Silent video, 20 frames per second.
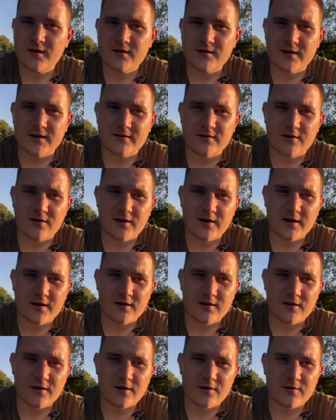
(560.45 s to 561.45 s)
Dad and I are
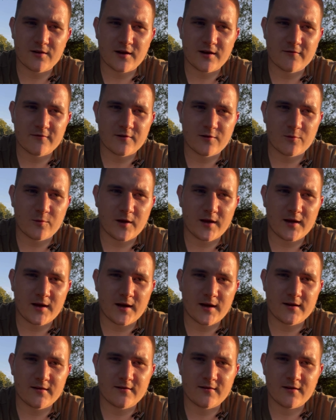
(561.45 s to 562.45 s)
going to go there for the
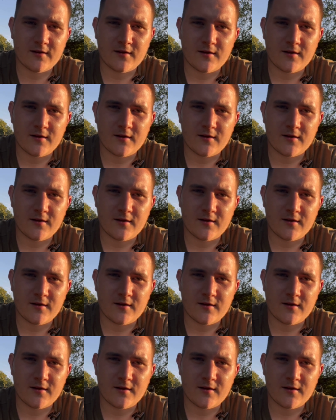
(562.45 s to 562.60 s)
weekend.